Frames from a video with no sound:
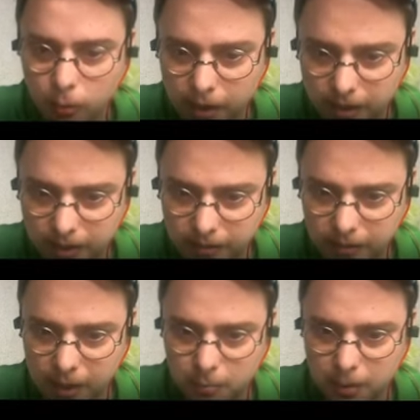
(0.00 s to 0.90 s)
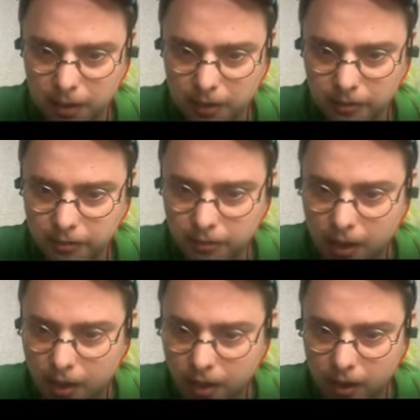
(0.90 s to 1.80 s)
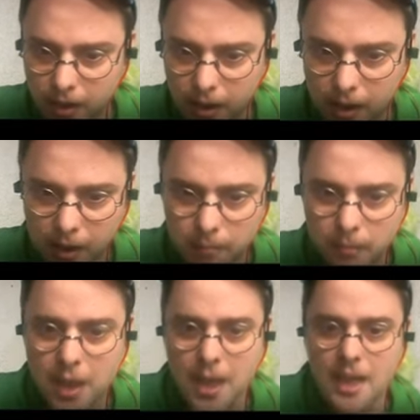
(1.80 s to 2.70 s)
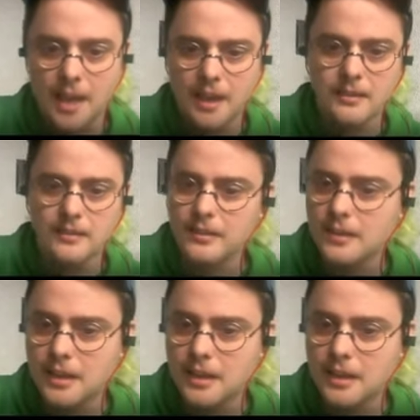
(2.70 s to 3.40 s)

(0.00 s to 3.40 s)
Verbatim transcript: running in sandbox, um, and